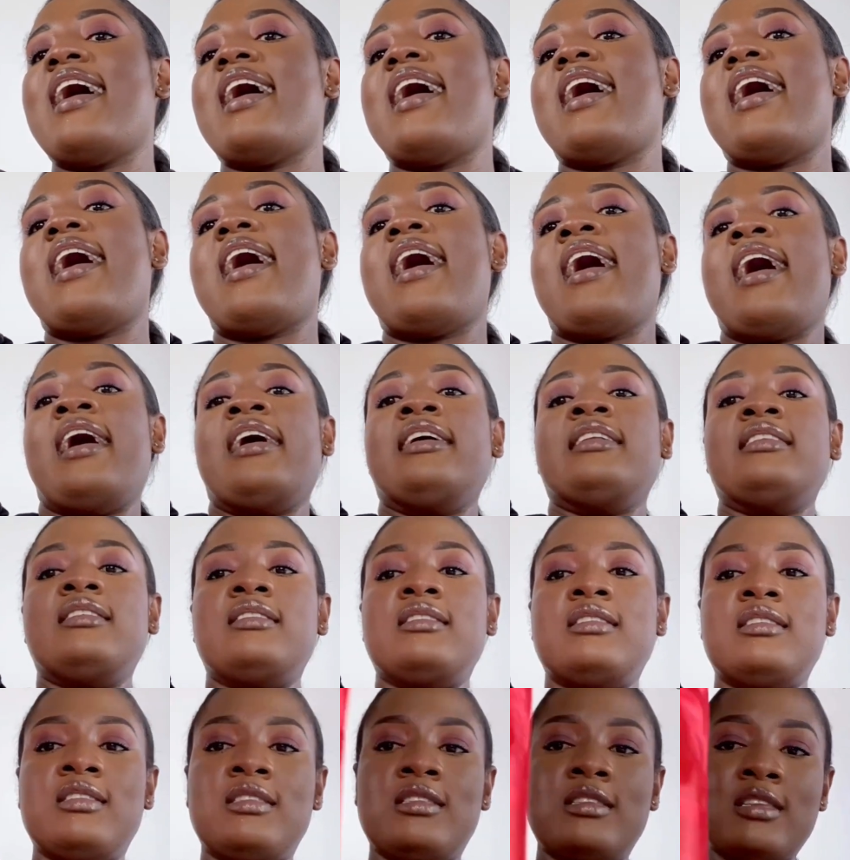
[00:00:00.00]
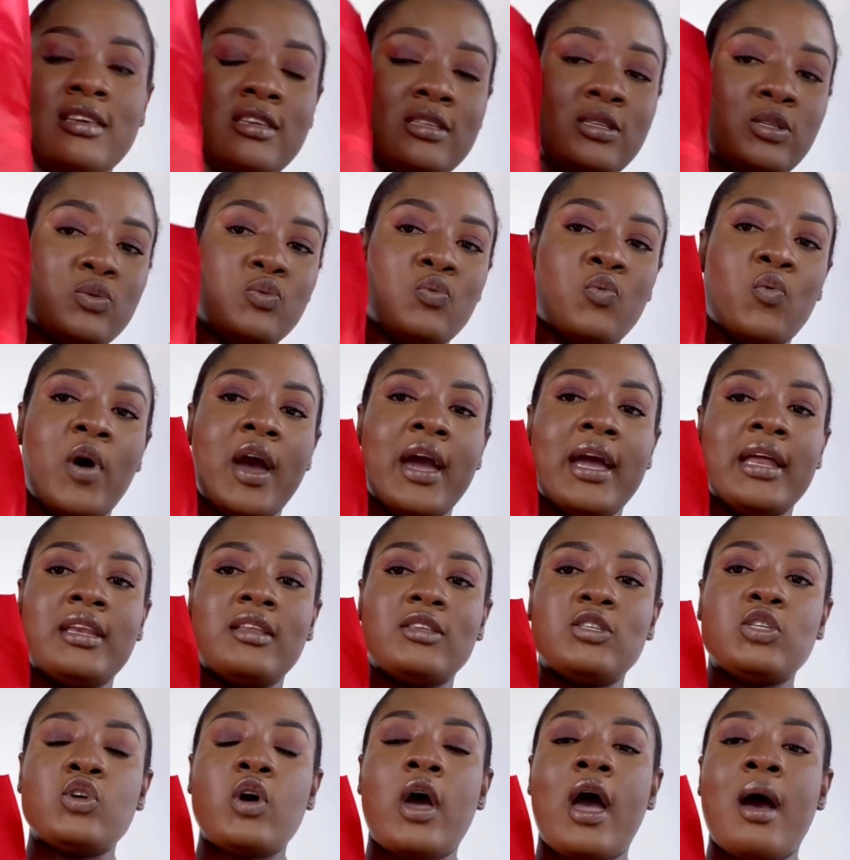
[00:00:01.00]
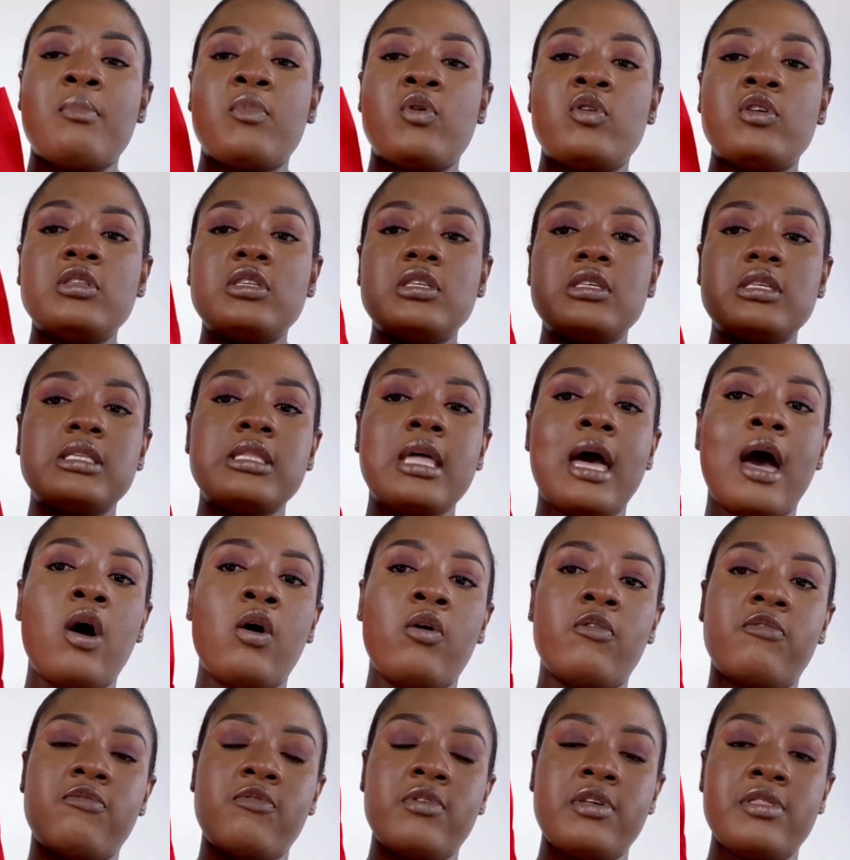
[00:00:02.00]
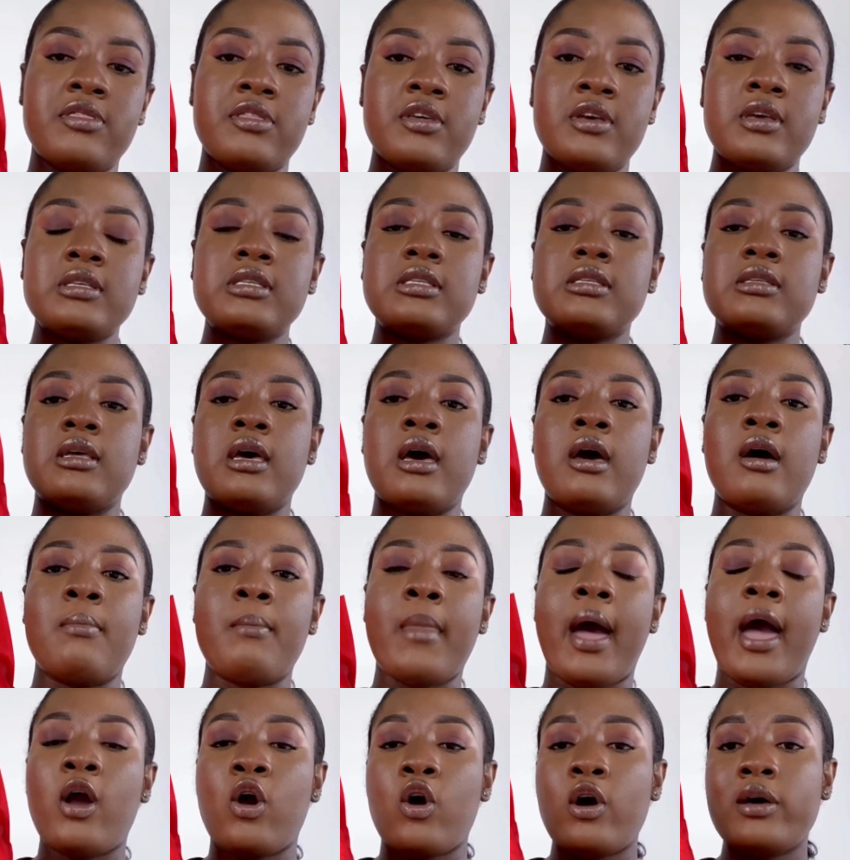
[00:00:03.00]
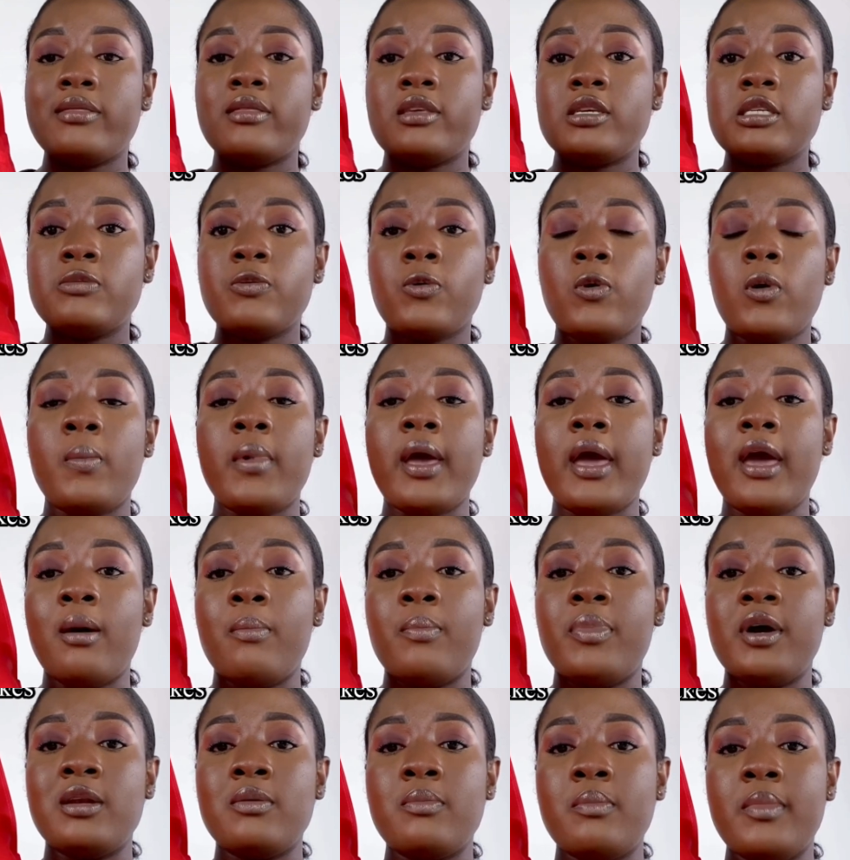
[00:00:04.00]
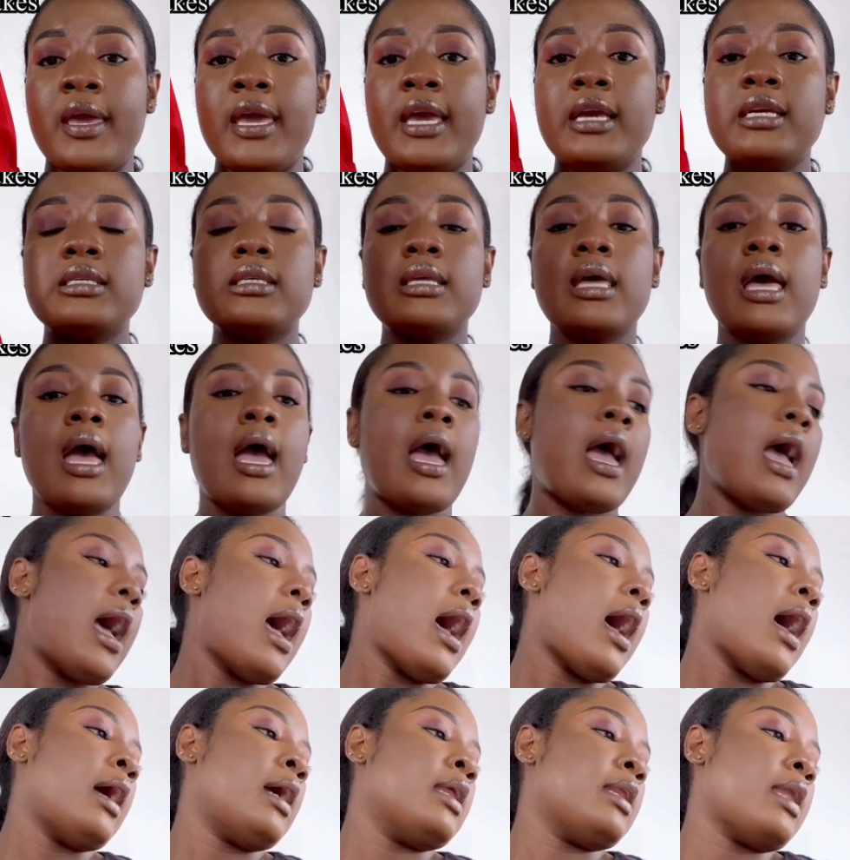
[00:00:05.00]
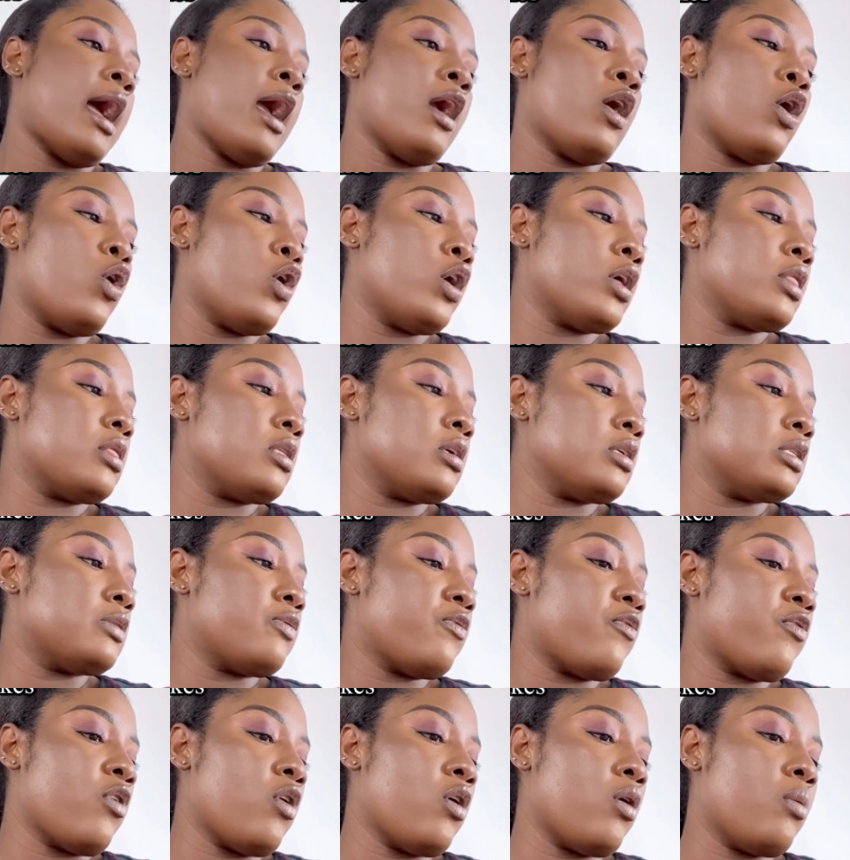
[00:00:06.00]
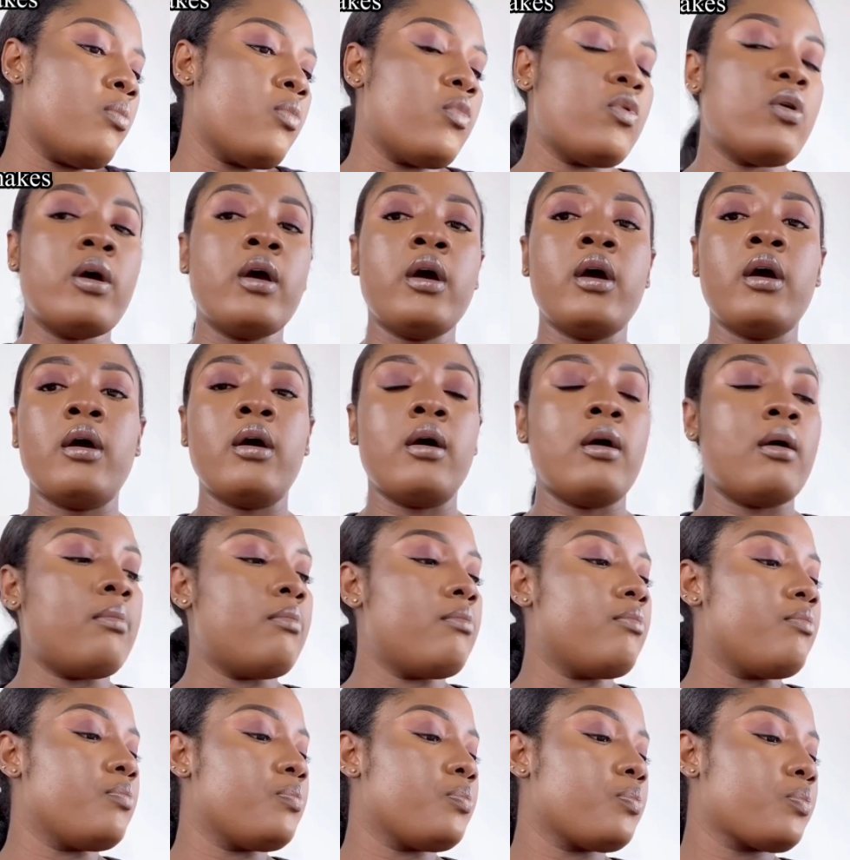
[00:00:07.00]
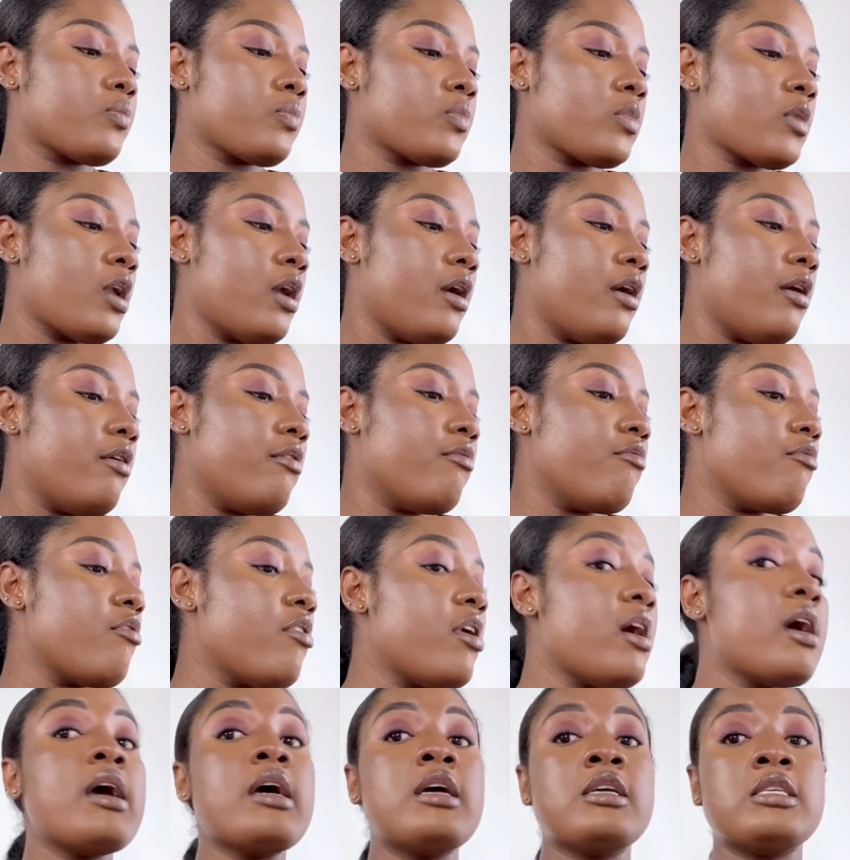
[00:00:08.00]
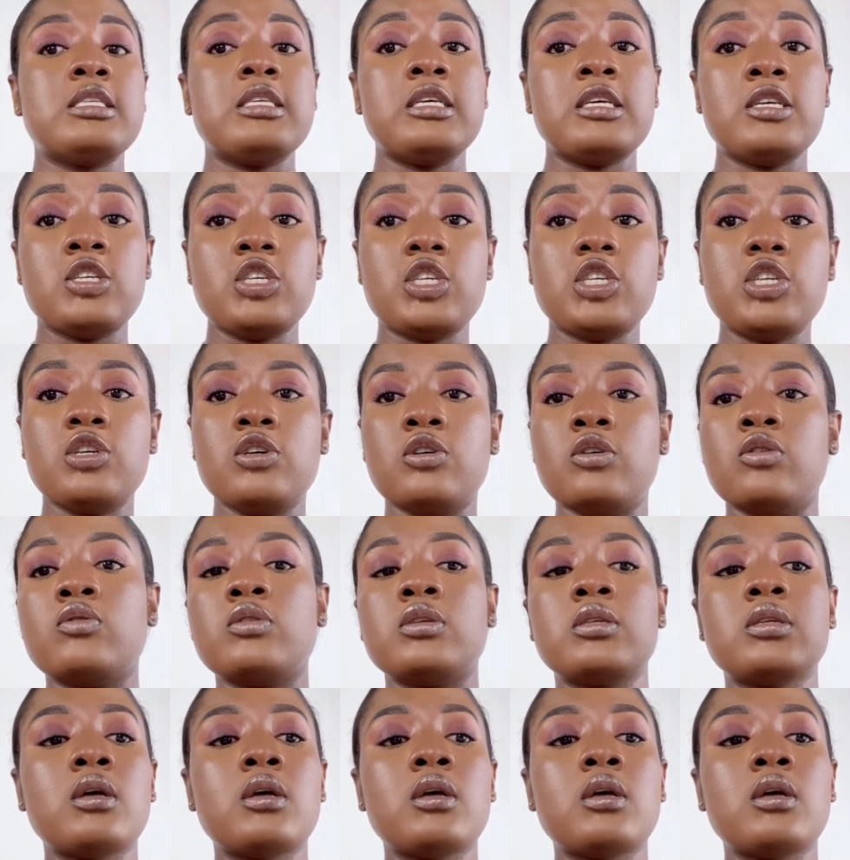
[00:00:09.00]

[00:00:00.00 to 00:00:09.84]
and this one. So I'm going to start off with this. I got this from Urban Makes, and I got this from Rare Essentials.